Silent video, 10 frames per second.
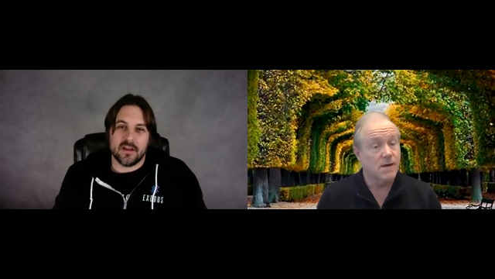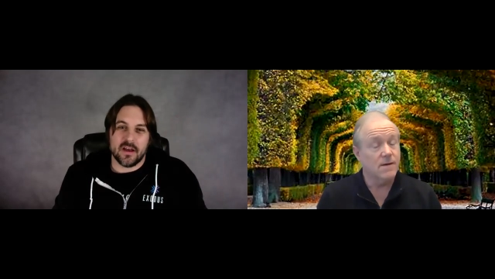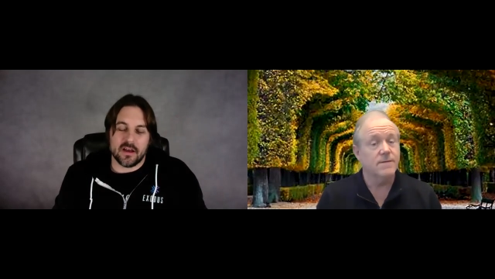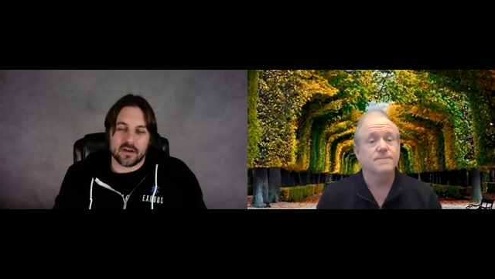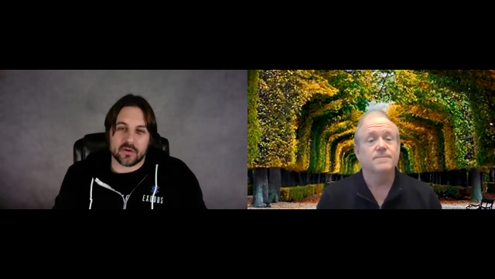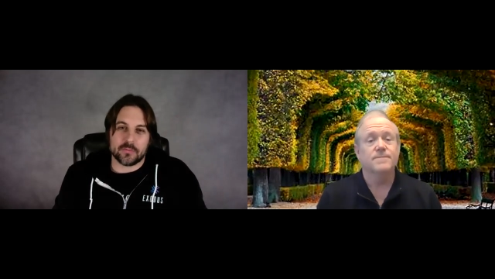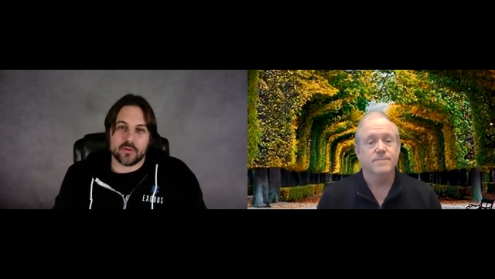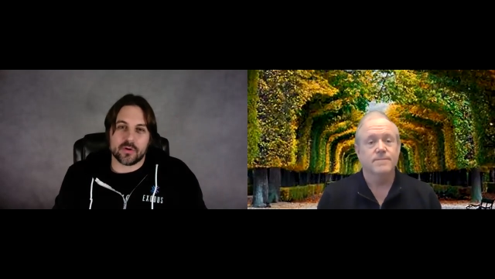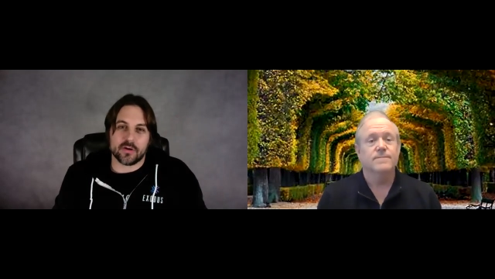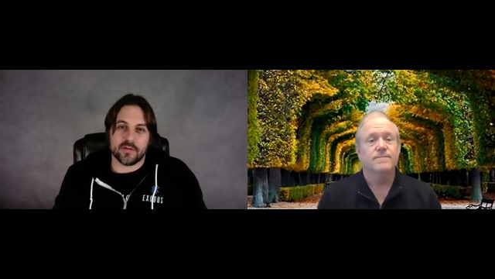Speaker 1: oh. uh,
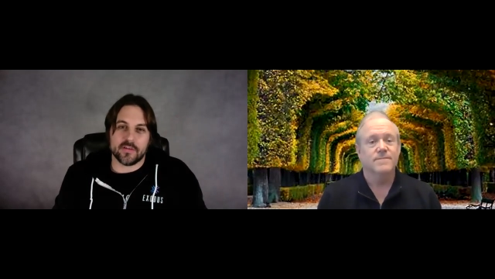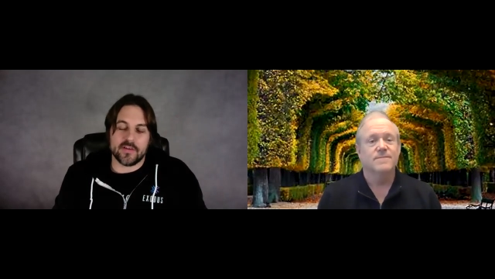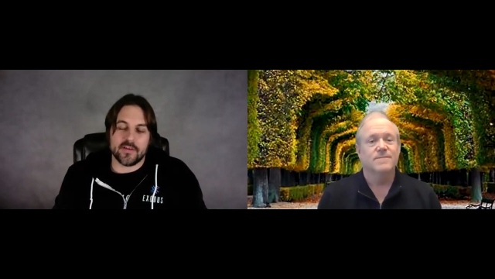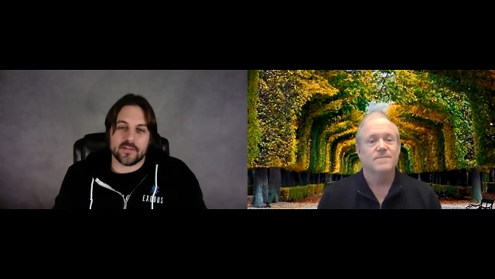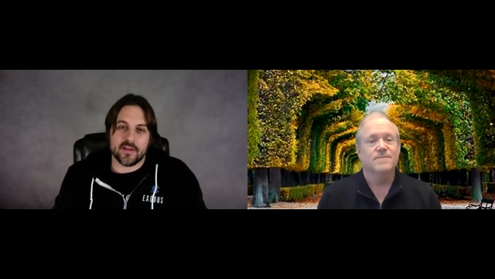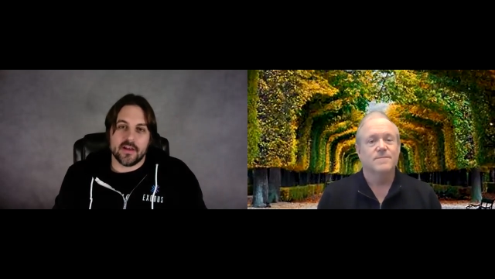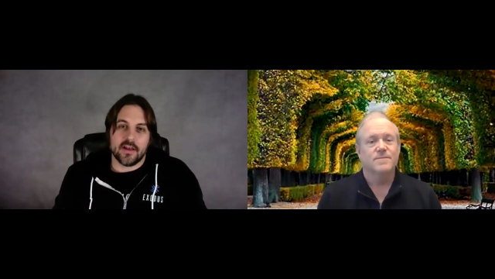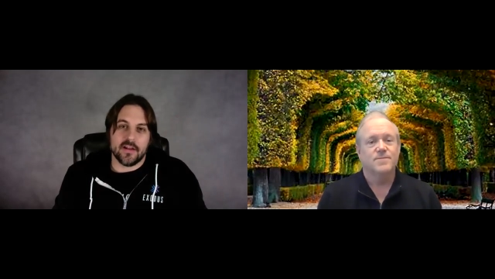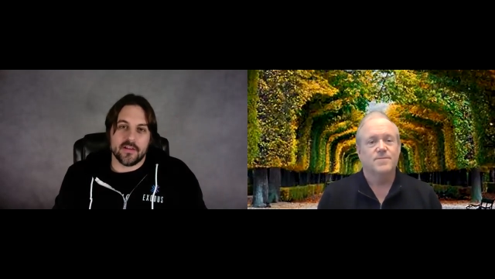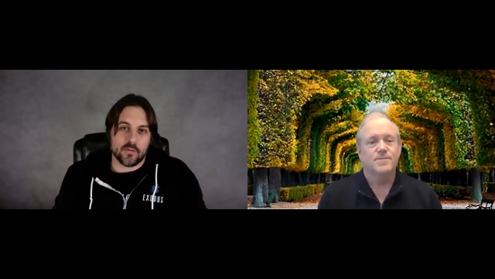cryptocurrencies.
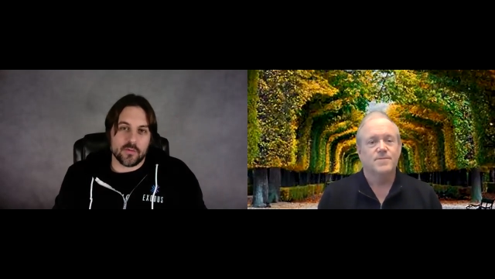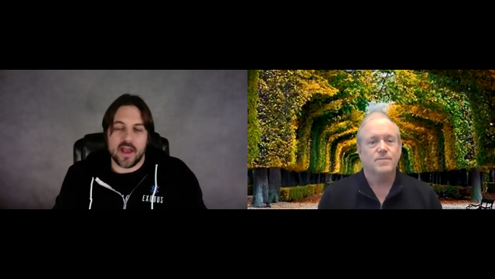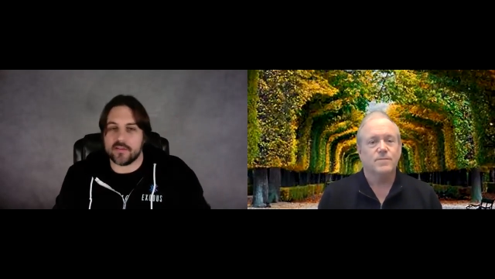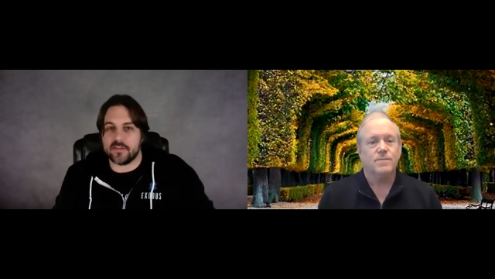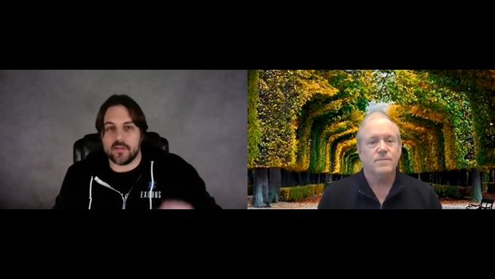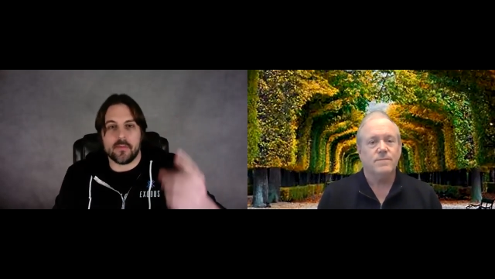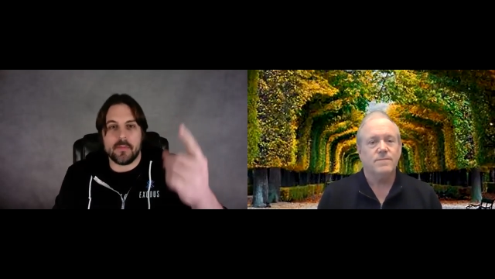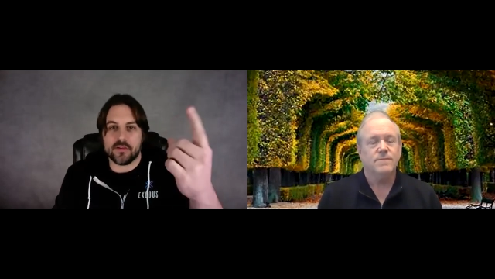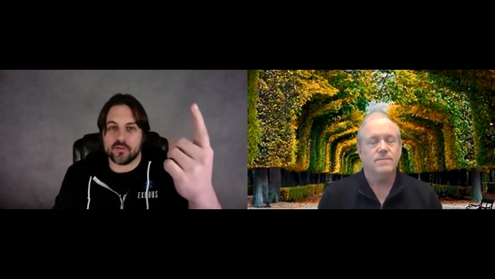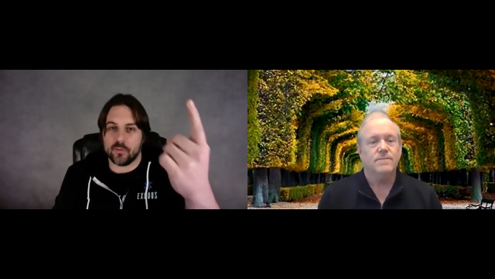And so yes, the, the
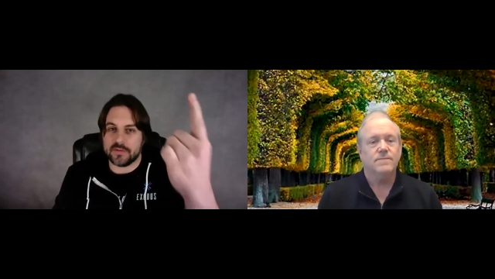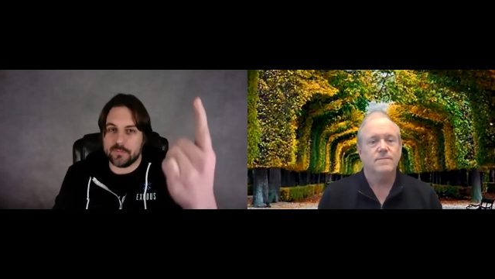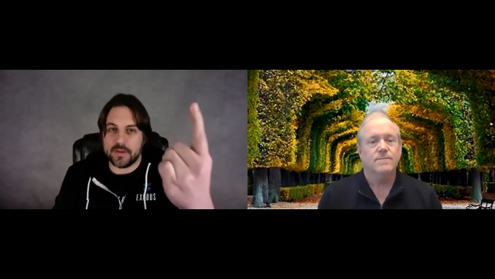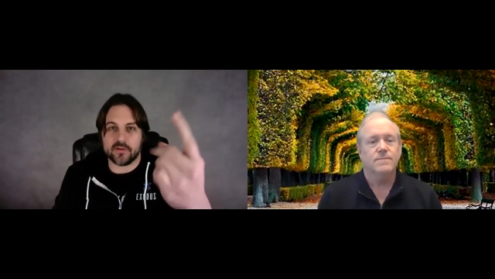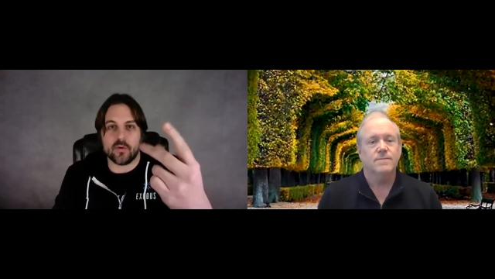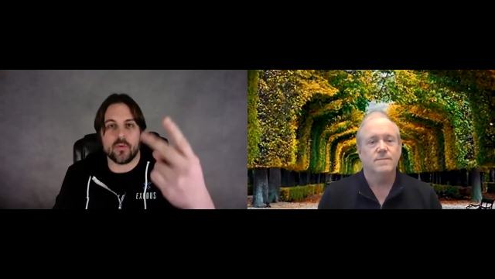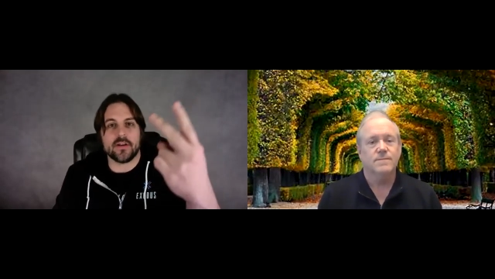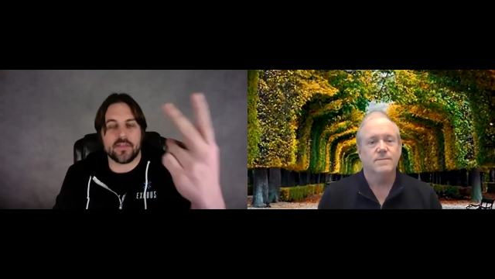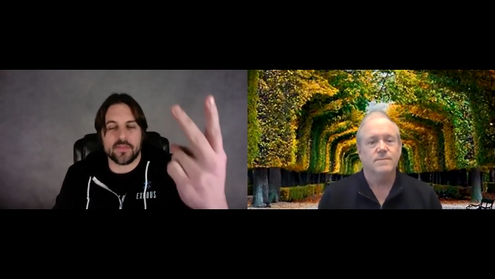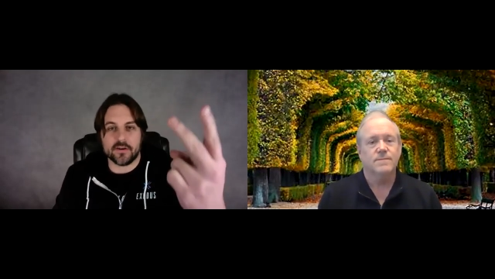major ones,
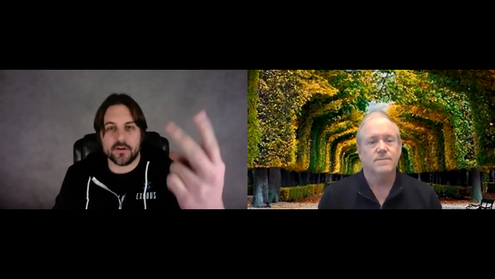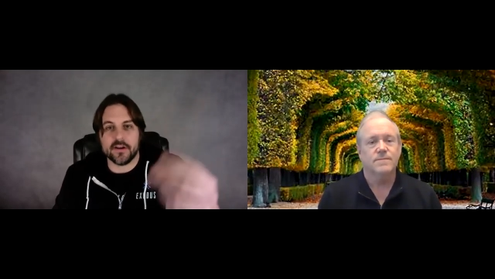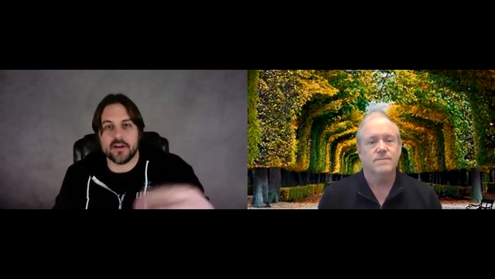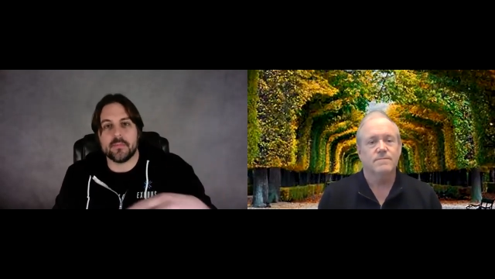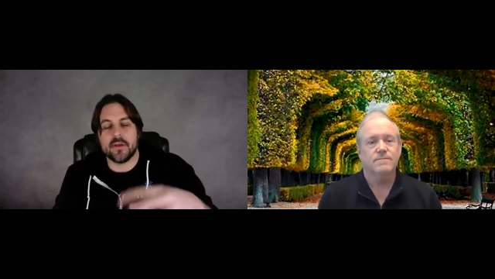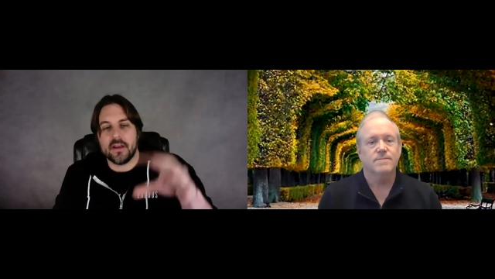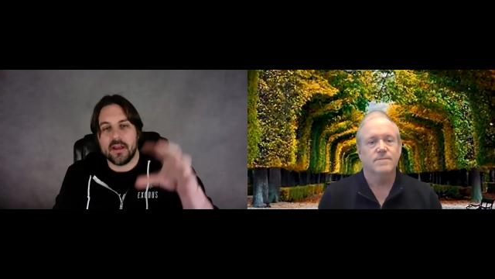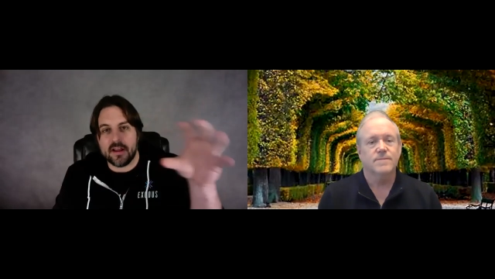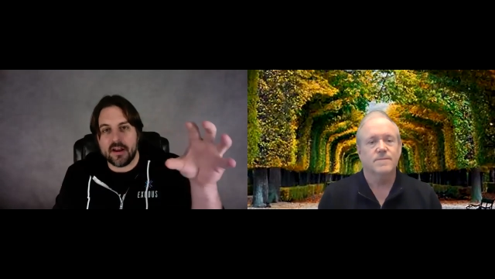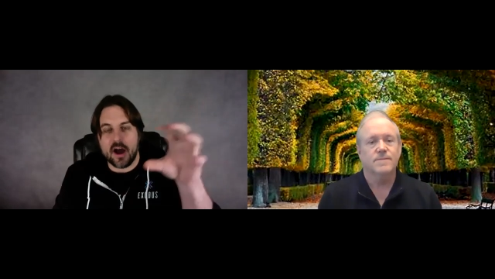Bitcoin, Ethereum,
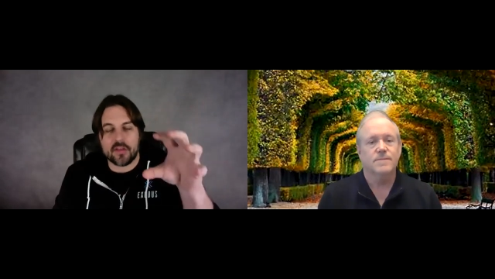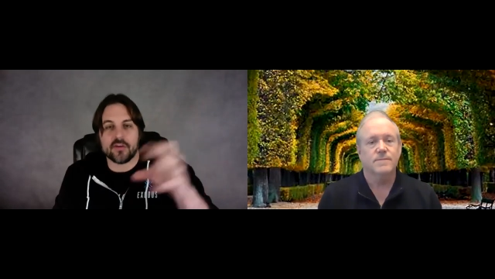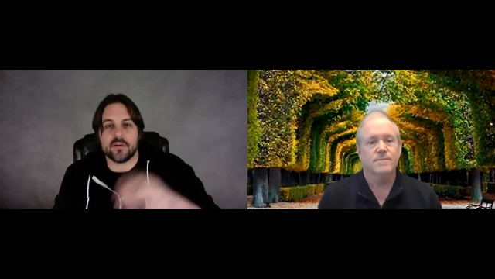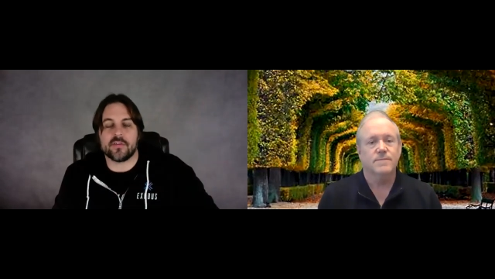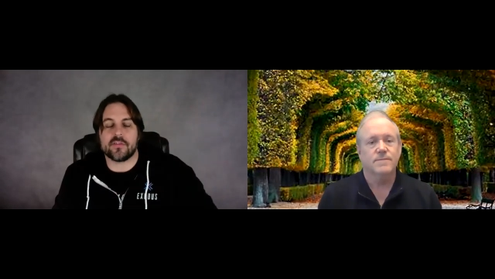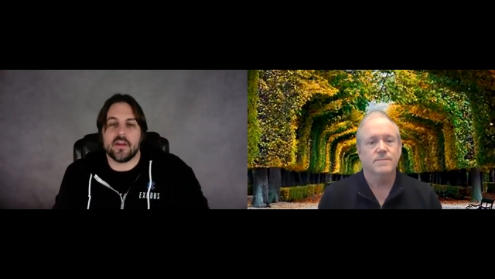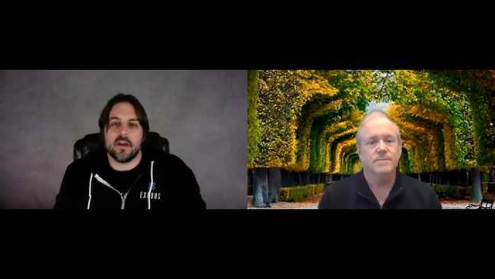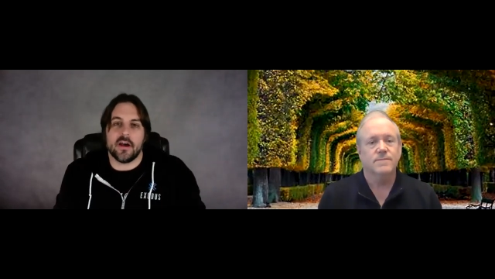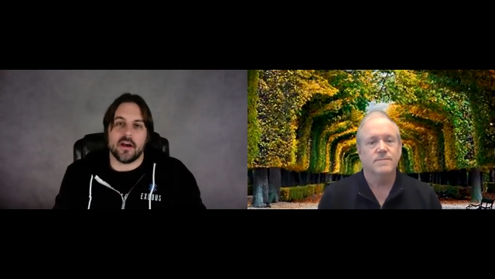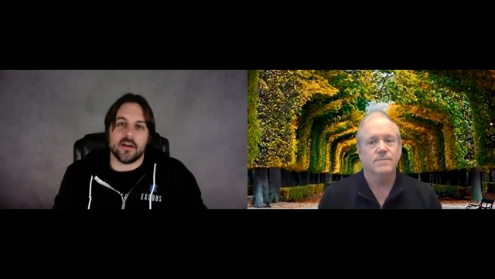and others,
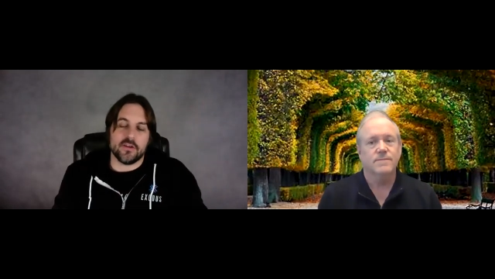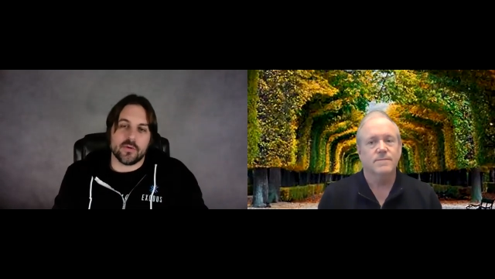uh, you